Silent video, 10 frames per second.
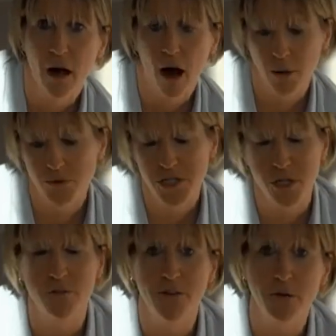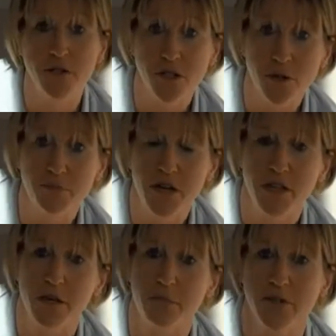I will still focus on the
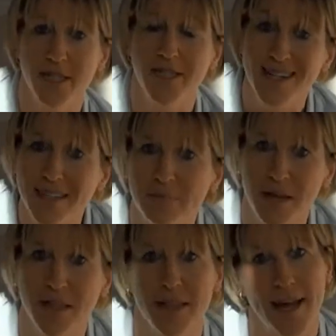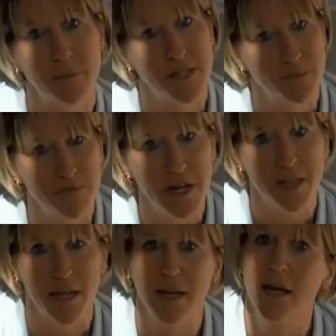breathing, because it doesn't mean that the animal is
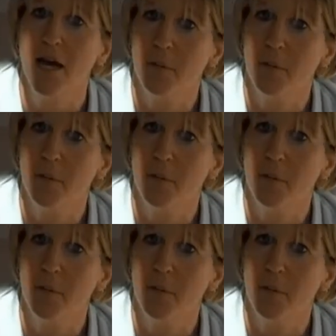breathing,